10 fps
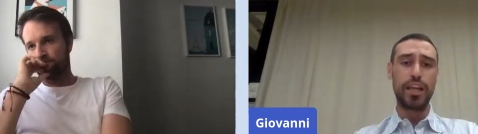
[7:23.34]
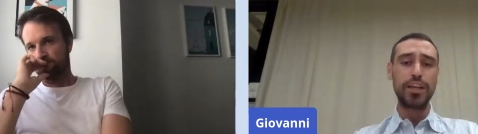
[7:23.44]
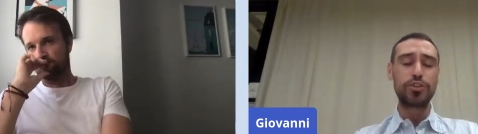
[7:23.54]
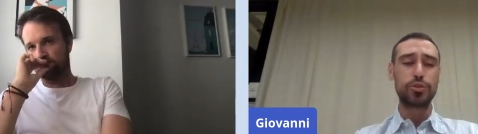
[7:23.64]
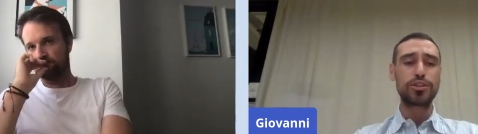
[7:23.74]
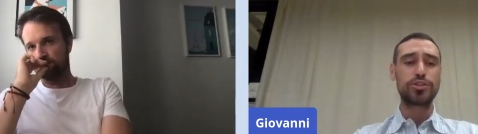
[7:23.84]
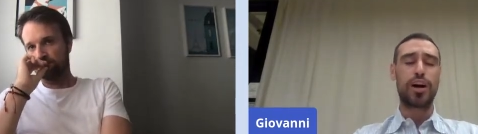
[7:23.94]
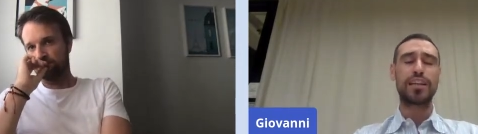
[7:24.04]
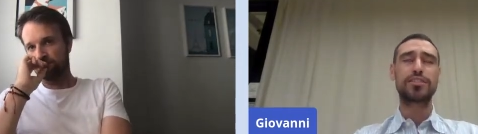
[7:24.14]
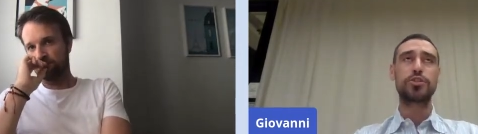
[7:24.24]
Speaker 1: would like to
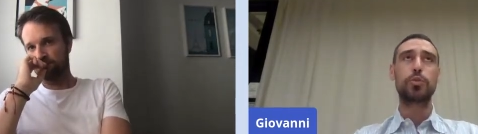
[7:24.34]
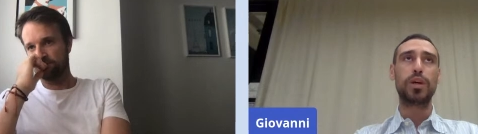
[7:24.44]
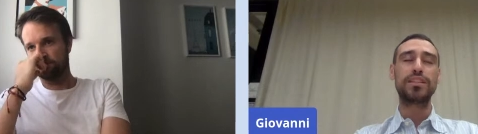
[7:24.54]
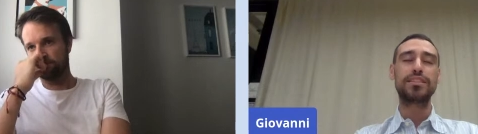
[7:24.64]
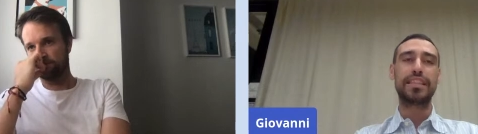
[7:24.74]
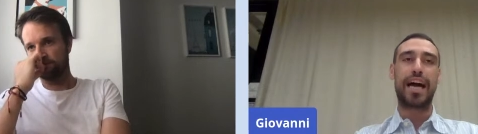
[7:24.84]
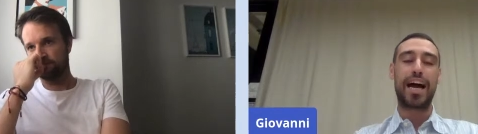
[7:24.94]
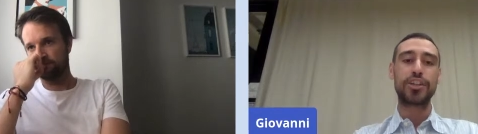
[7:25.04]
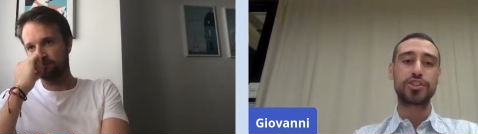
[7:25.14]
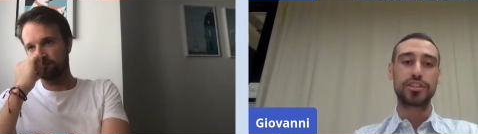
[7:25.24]
also ask you: what is the
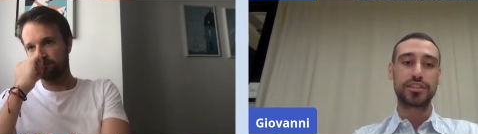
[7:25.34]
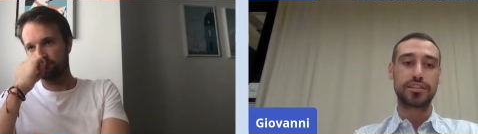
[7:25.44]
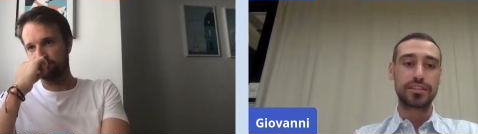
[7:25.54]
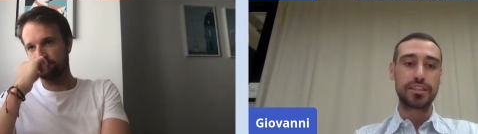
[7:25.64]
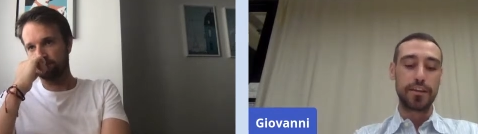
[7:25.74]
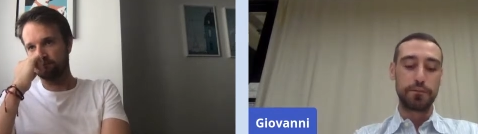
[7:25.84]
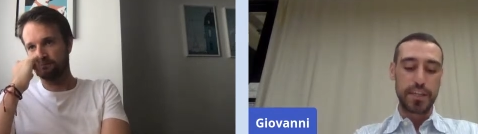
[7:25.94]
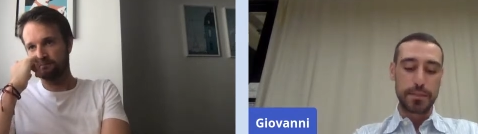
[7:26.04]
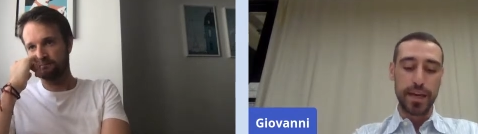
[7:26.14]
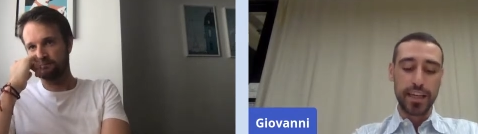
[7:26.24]
harshest
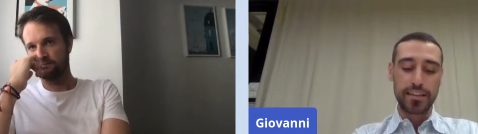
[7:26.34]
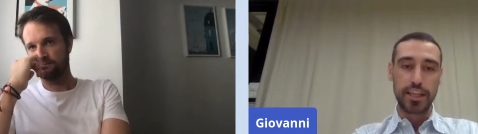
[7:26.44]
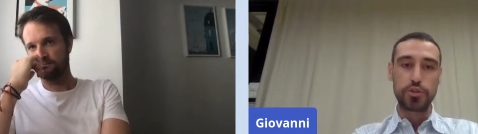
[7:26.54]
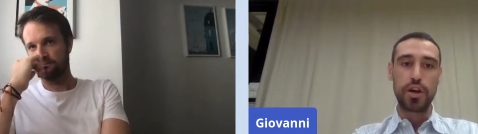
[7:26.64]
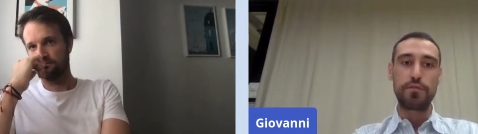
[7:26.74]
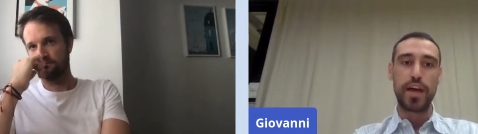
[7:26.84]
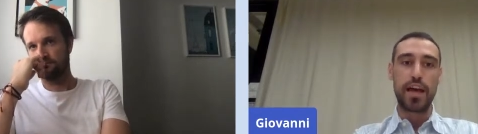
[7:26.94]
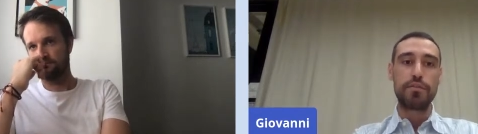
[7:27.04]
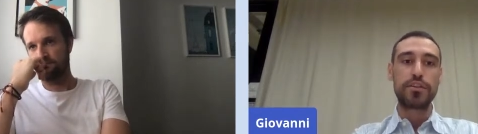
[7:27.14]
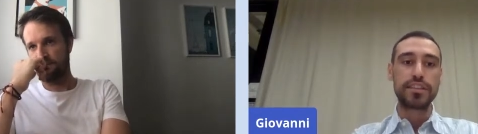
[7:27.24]
feedback that you
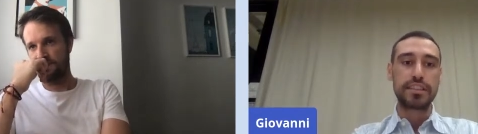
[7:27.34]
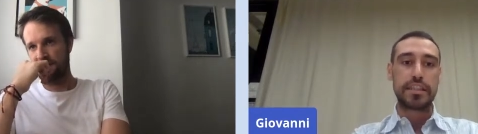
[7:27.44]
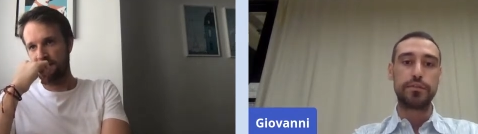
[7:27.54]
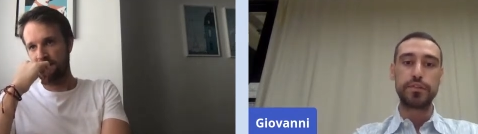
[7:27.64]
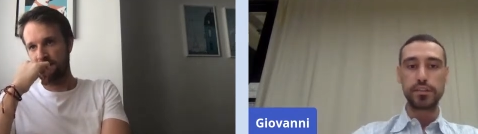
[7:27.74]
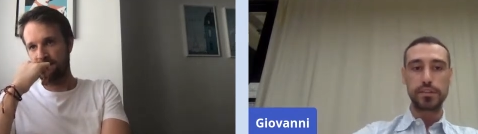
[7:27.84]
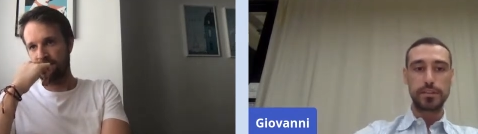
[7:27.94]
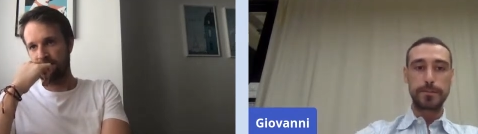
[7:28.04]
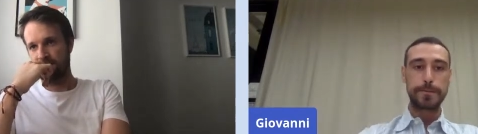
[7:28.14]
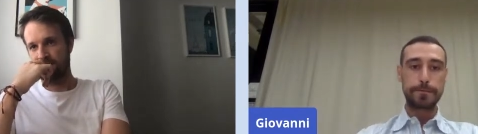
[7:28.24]
have ever
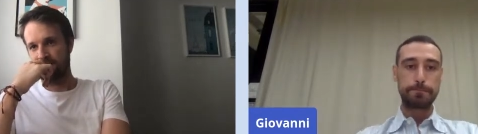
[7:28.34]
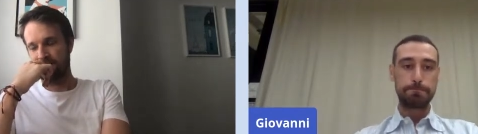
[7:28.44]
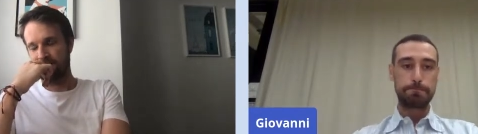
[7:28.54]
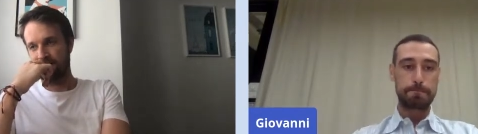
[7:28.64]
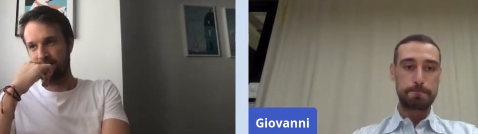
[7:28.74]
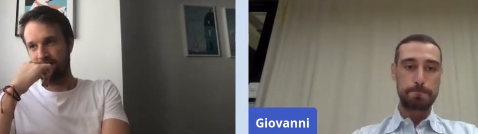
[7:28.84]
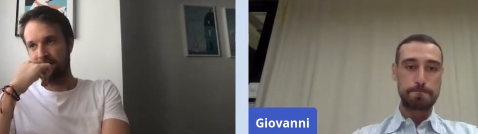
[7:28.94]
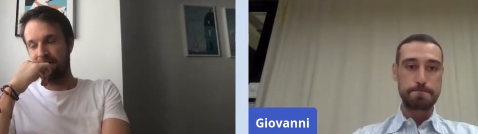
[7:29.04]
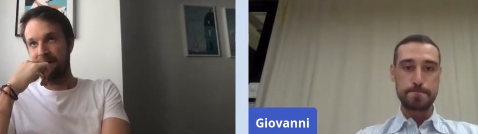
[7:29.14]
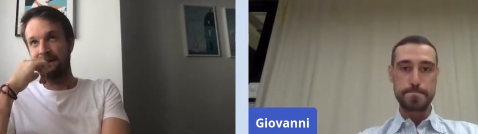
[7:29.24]
received?
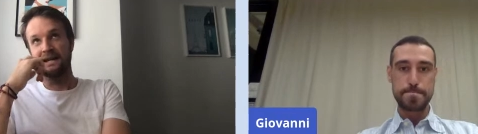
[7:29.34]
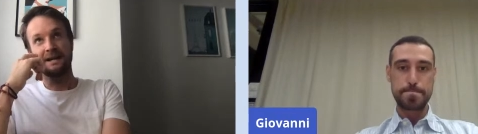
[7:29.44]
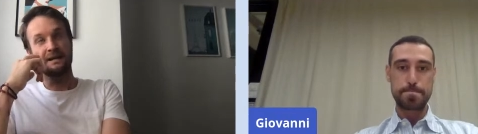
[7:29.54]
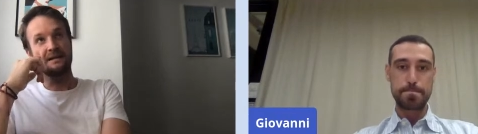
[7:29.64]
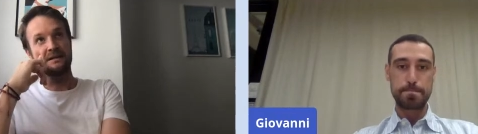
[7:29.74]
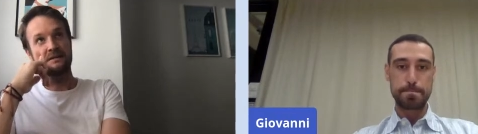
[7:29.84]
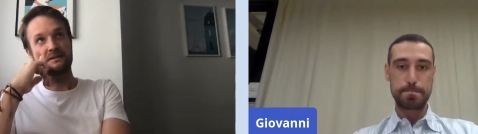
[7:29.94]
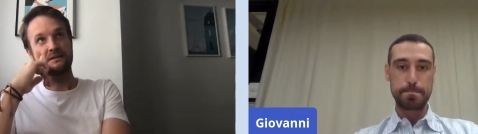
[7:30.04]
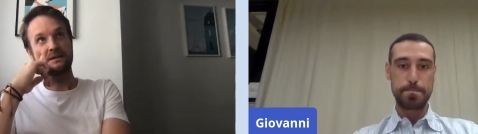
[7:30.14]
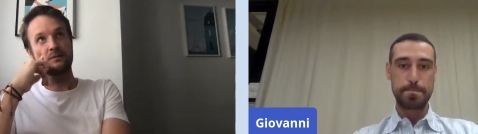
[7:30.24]
Speaker 2: Yeah,
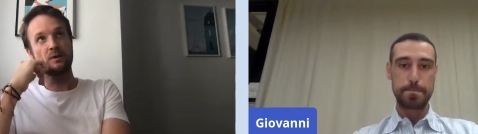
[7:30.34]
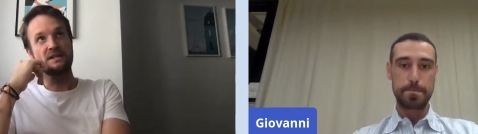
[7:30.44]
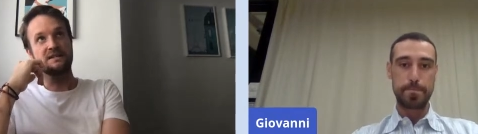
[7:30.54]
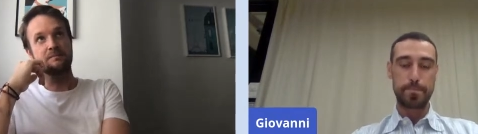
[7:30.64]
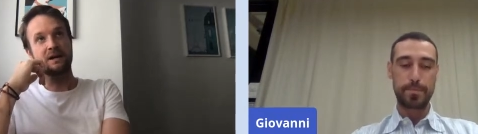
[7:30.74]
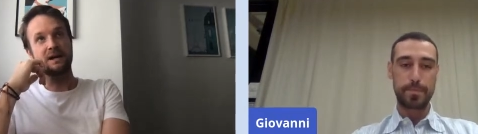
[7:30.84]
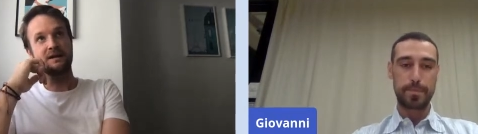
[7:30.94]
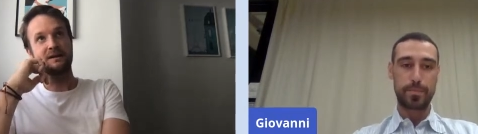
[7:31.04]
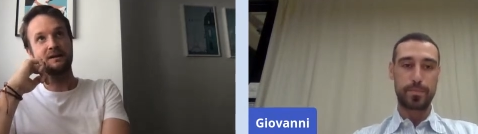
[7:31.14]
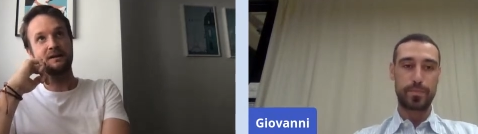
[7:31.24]
it was in
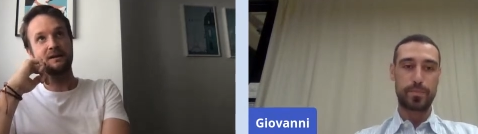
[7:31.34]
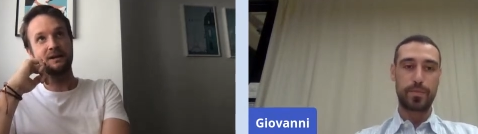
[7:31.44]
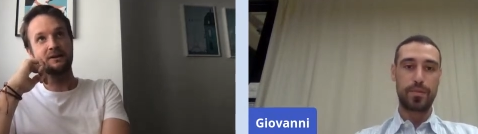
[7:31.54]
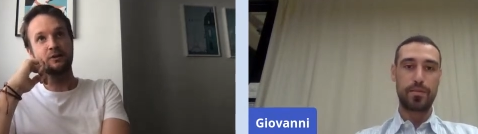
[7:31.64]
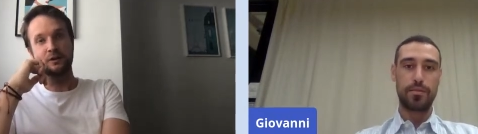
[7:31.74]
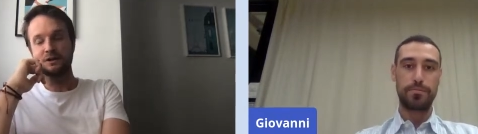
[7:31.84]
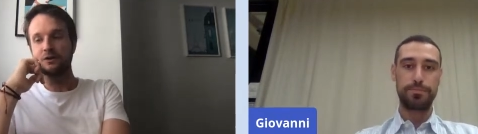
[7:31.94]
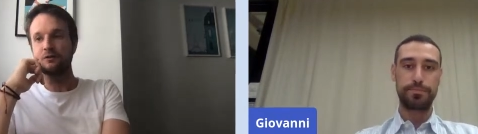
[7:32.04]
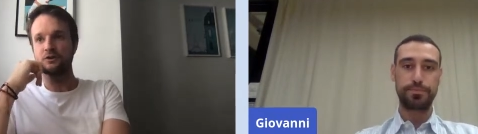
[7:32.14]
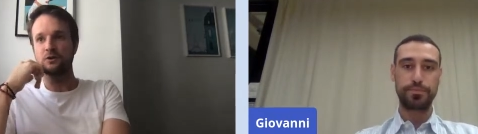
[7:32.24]
my uh, in the in
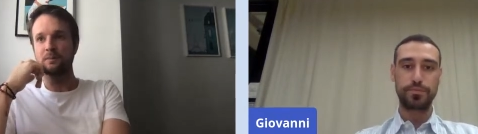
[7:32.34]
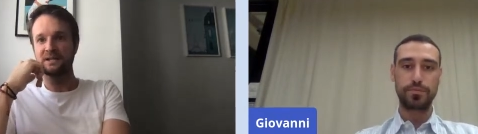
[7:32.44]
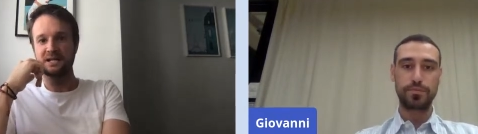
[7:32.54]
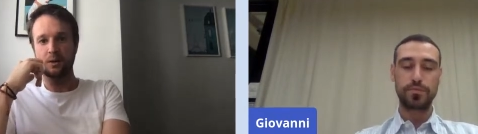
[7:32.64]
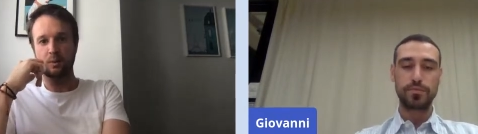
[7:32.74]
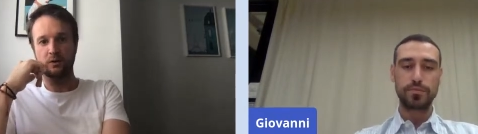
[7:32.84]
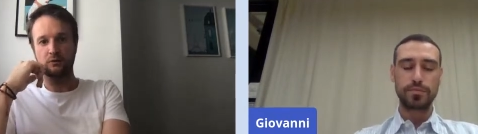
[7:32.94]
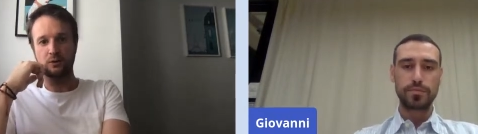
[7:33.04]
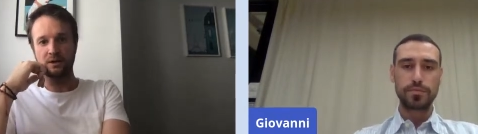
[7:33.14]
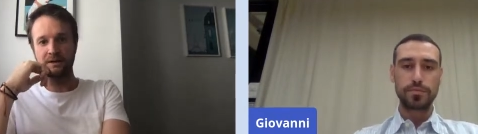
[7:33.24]
the first company I worked
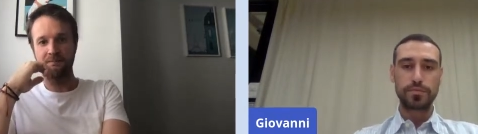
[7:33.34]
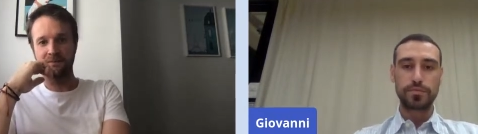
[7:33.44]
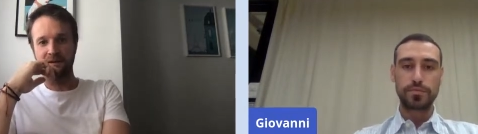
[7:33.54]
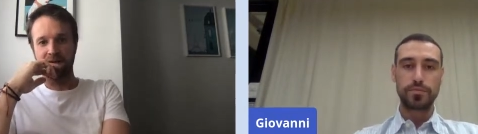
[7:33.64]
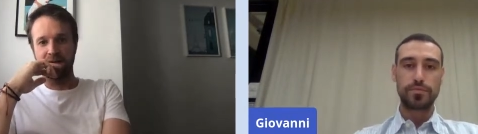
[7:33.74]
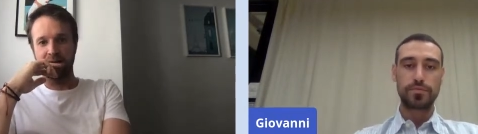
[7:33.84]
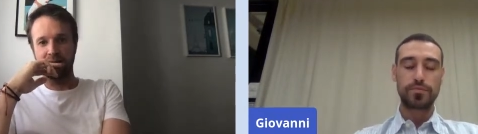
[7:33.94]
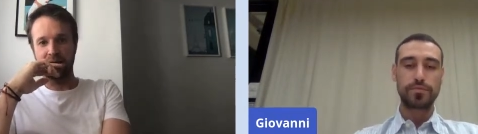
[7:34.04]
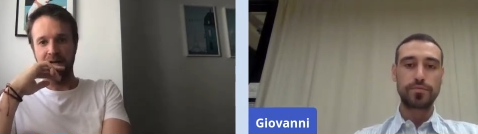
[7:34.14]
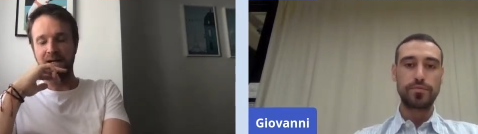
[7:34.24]
for. Uh,